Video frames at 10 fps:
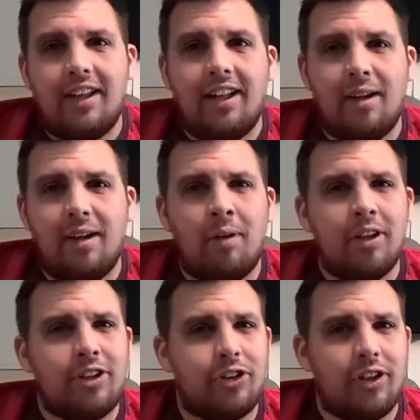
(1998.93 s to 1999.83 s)

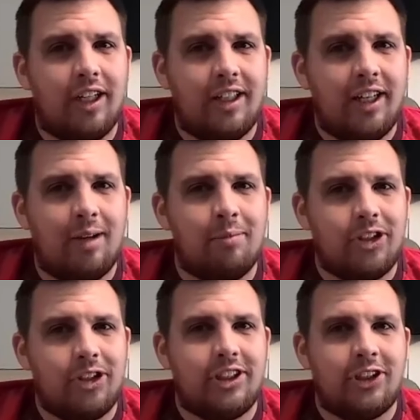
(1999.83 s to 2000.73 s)
didn't get
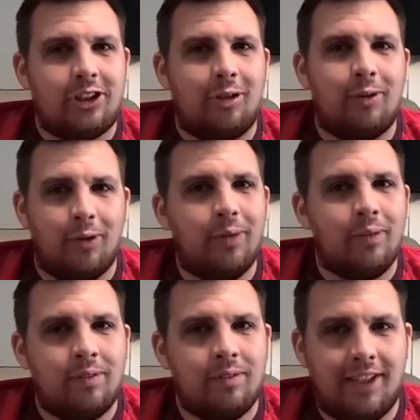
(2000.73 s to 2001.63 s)
much of the drop
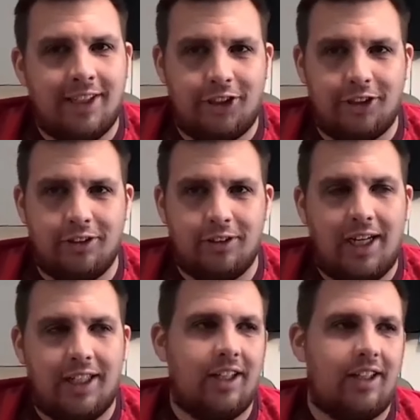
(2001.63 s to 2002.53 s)
goal issue.
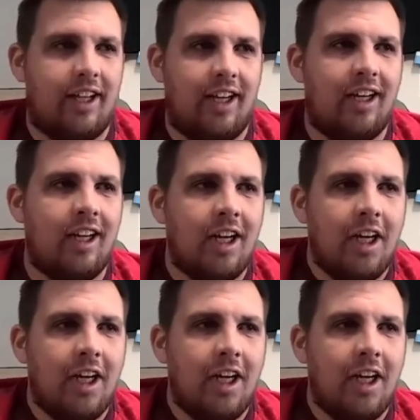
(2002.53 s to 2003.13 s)
I did get,